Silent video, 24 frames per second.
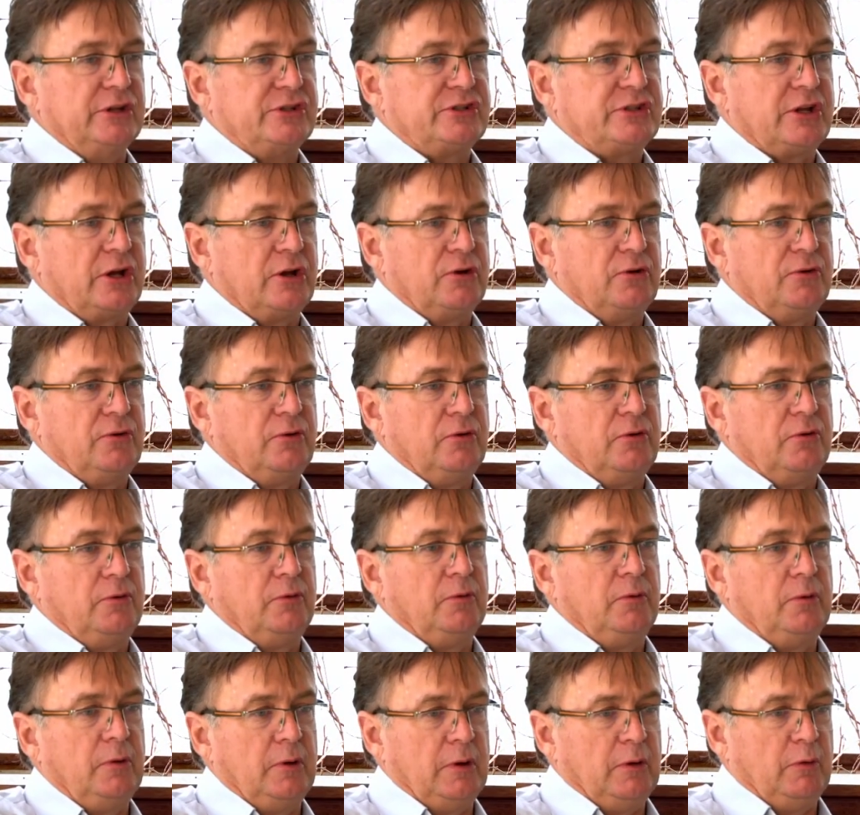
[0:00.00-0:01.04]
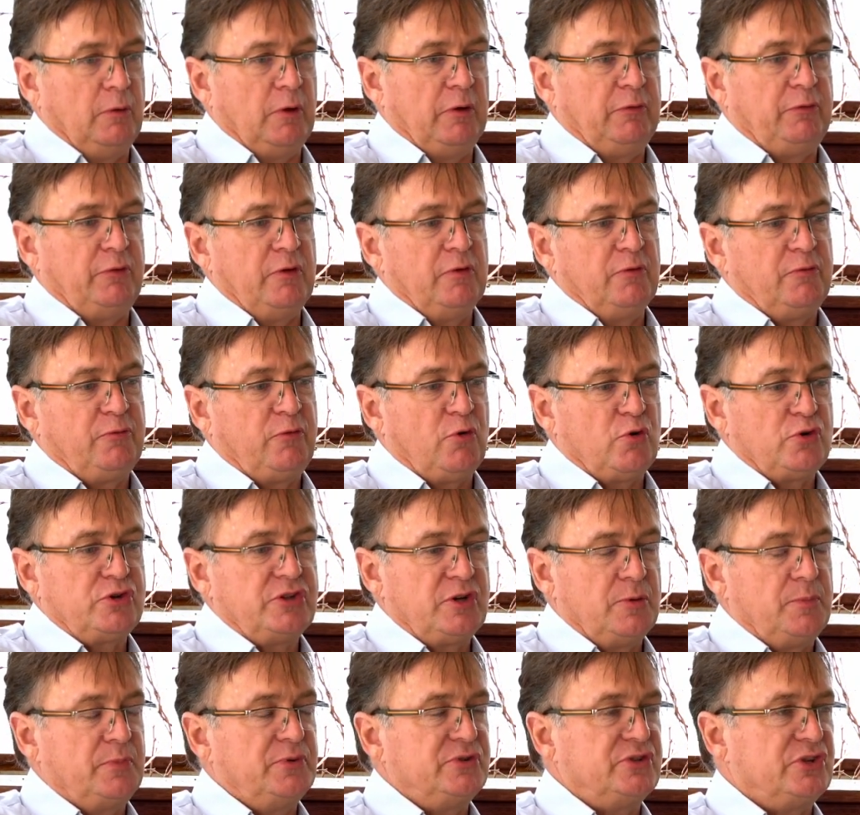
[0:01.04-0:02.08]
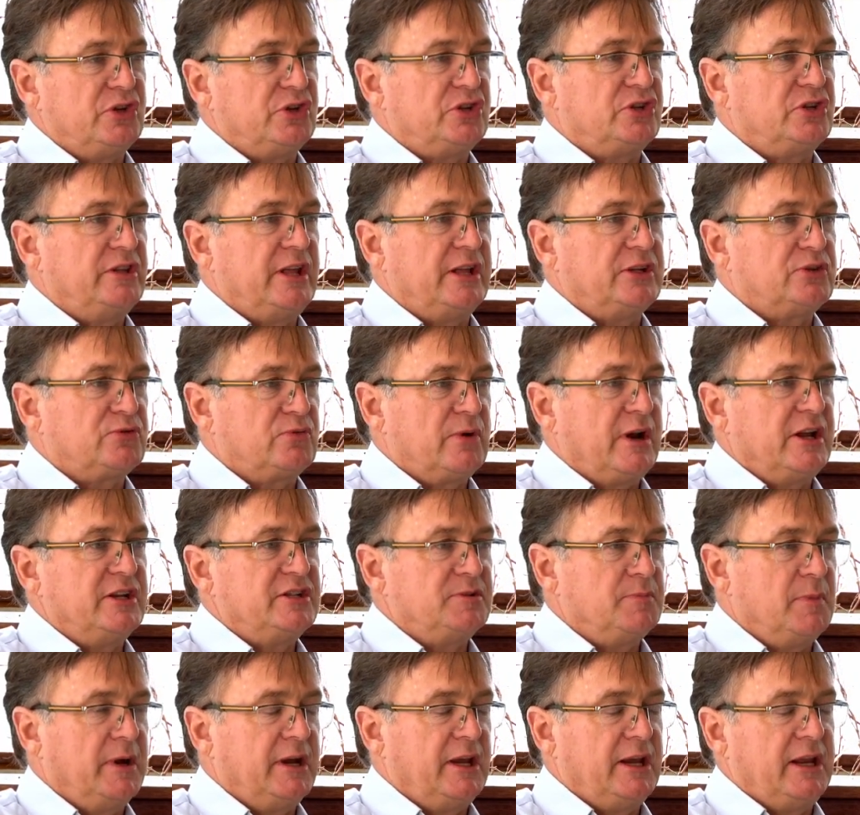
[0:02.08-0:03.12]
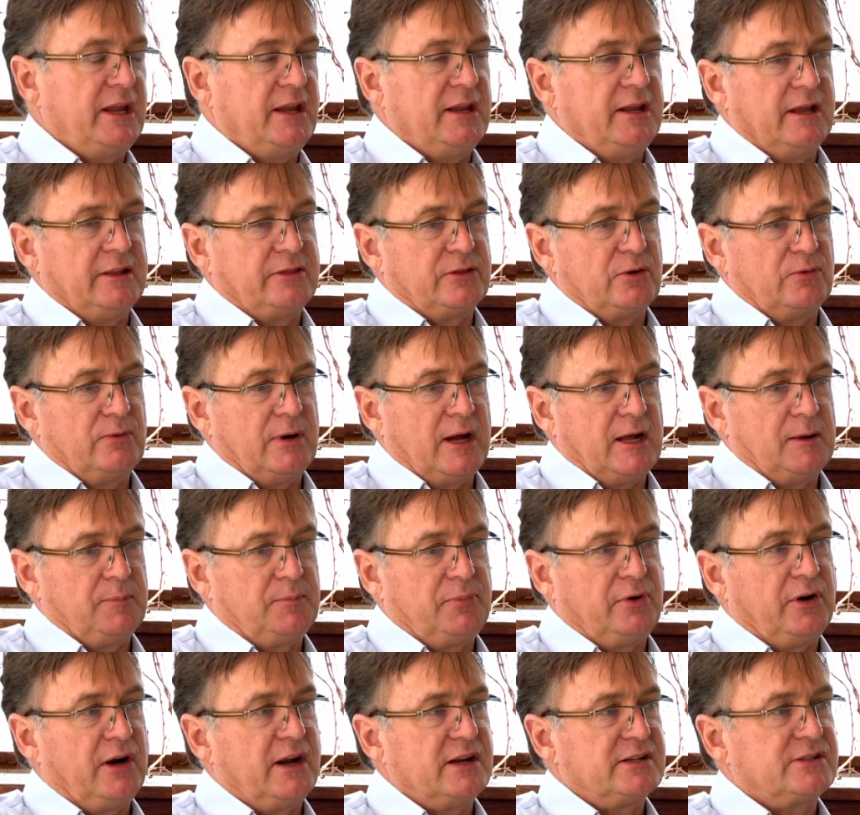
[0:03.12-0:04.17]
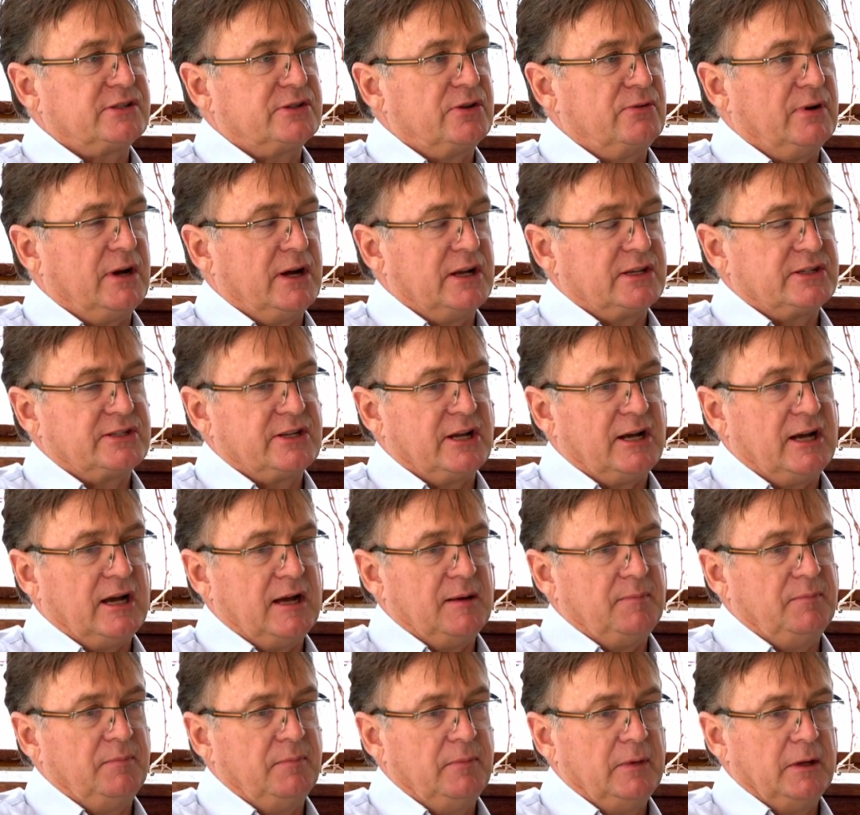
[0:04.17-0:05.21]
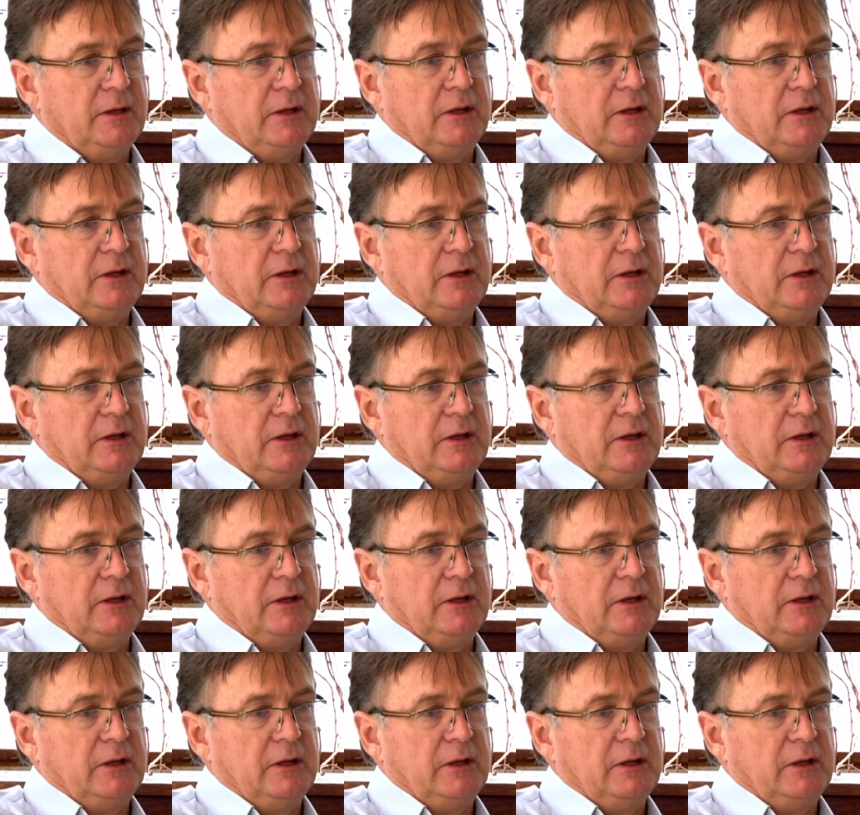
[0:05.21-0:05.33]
So if you're in a fortunate position that's raised money at the right price at the right time,